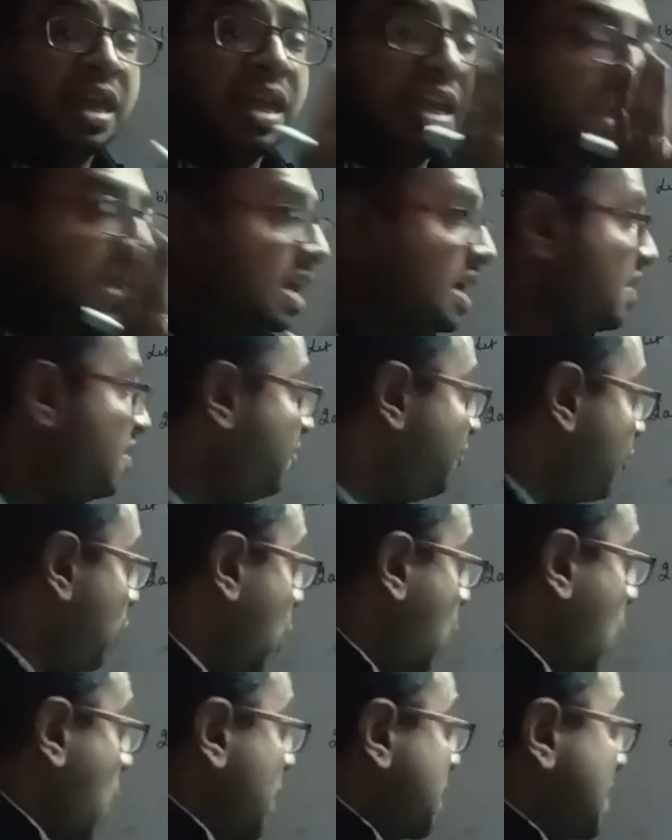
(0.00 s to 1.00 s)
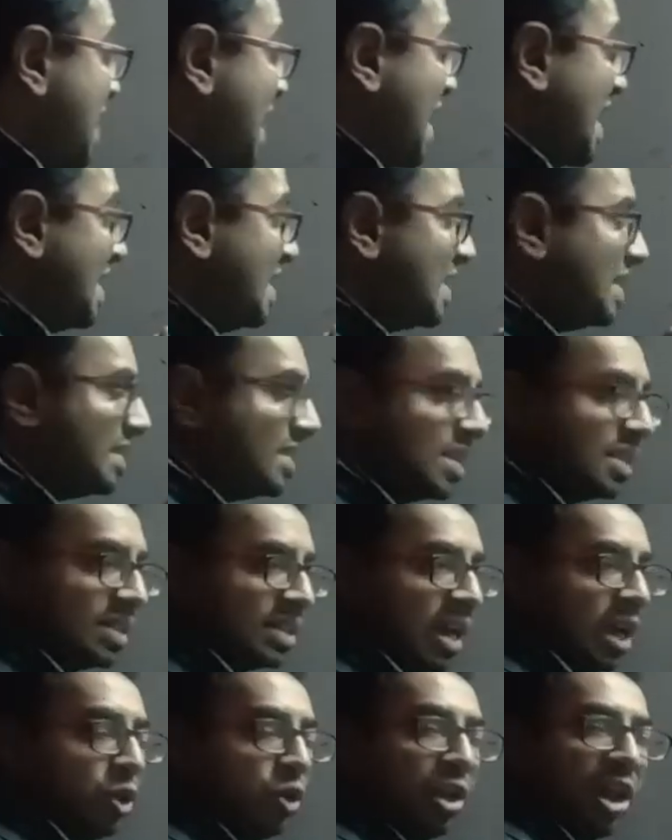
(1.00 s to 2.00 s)
if on LHS
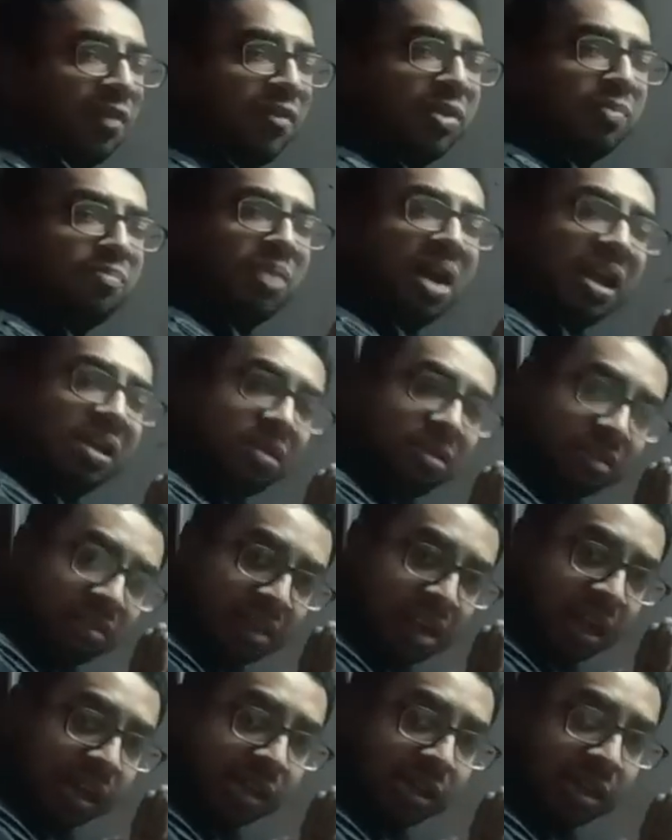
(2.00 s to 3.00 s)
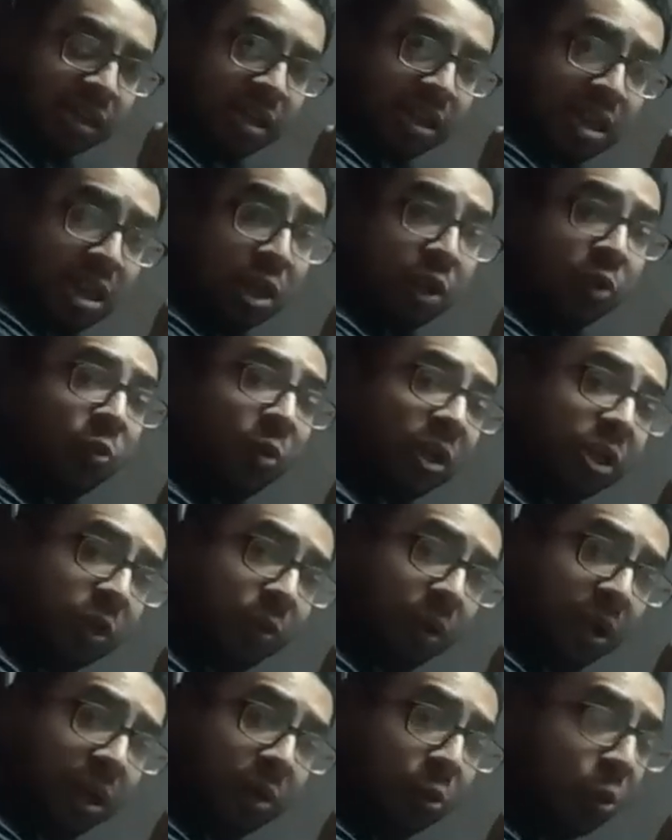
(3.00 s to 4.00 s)
side you are having minus sign, what you
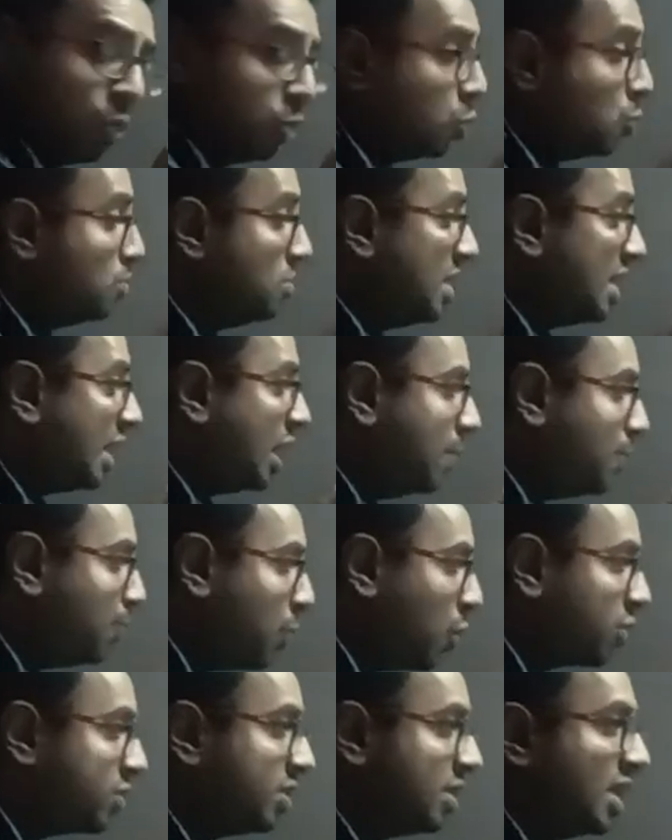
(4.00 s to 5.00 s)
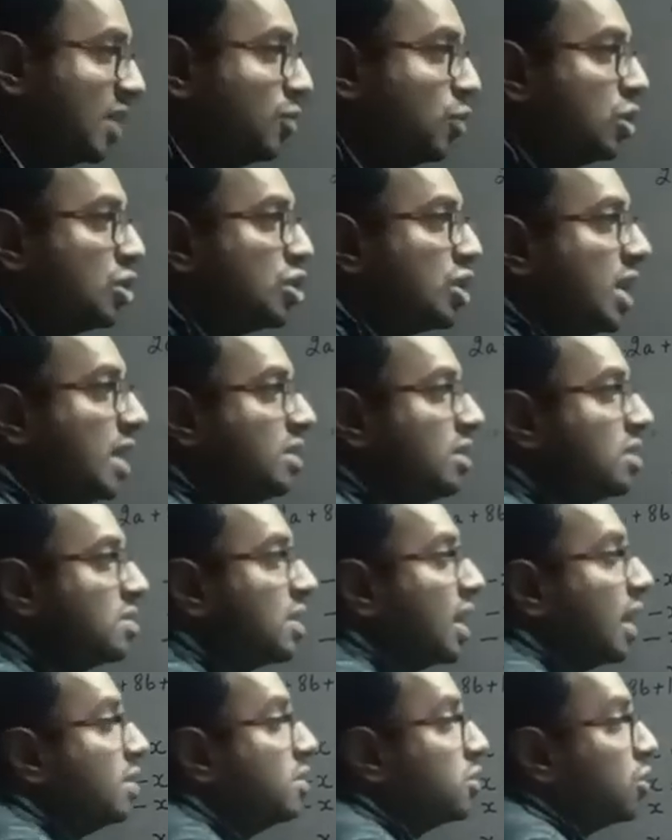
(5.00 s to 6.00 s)
will do to make it positive, you will change the
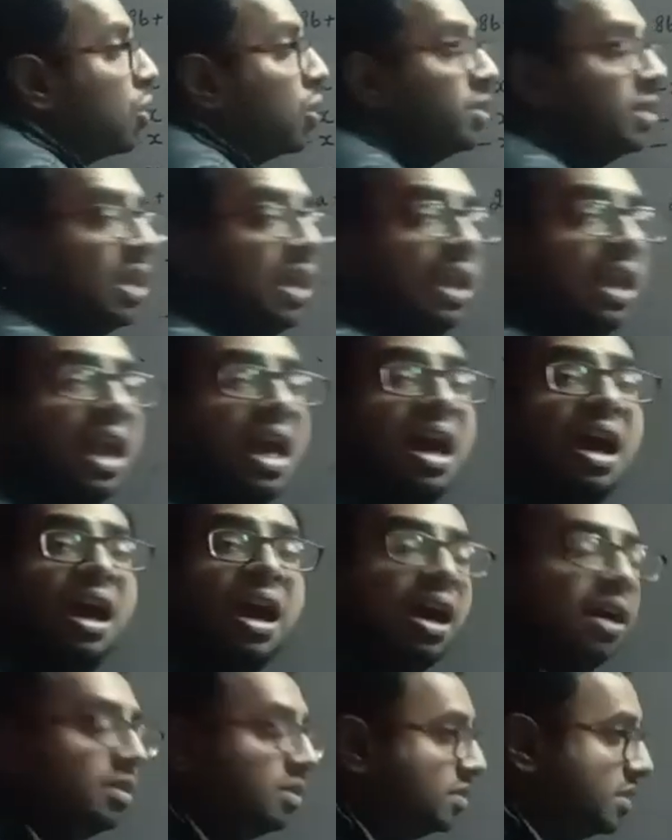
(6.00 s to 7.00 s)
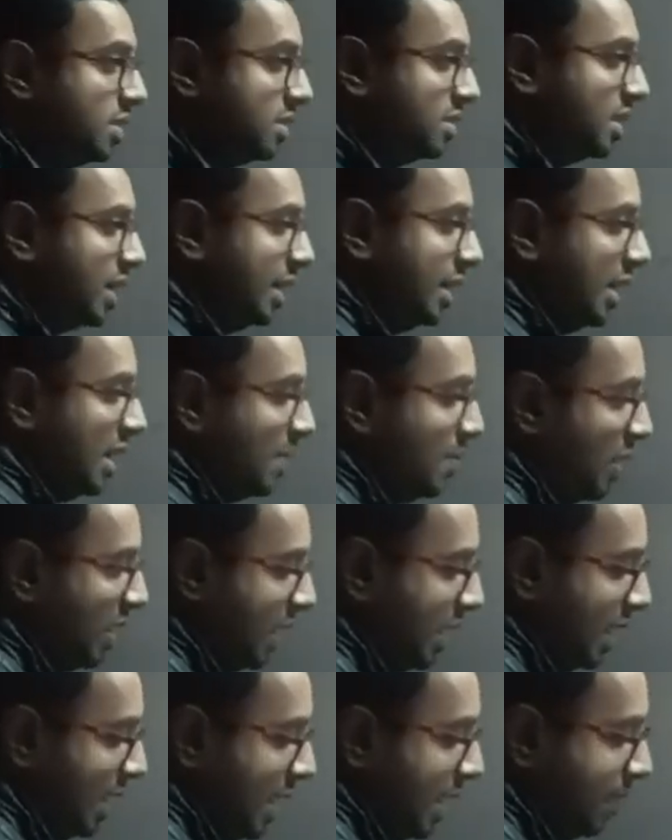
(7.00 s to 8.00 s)
signs on the RHS side.
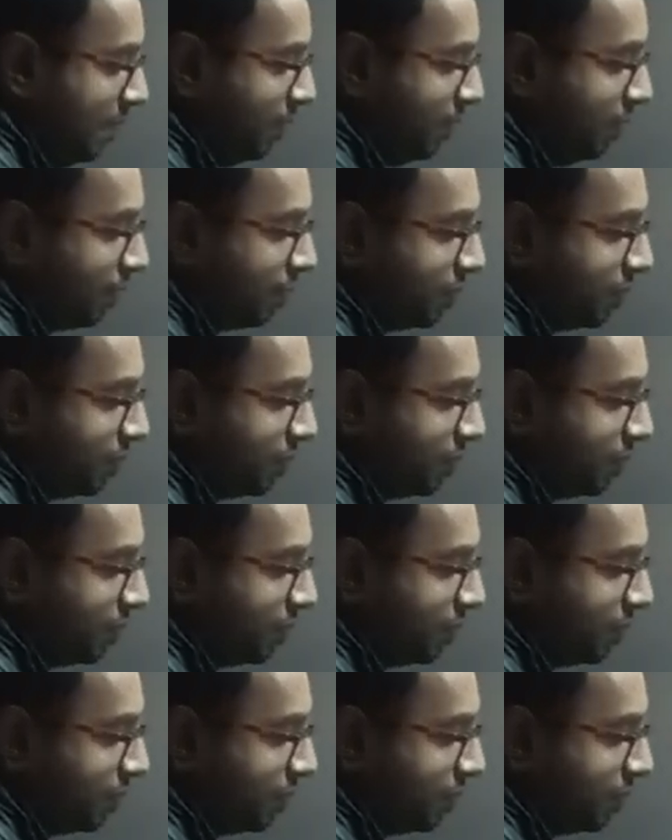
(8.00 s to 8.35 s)
Immediately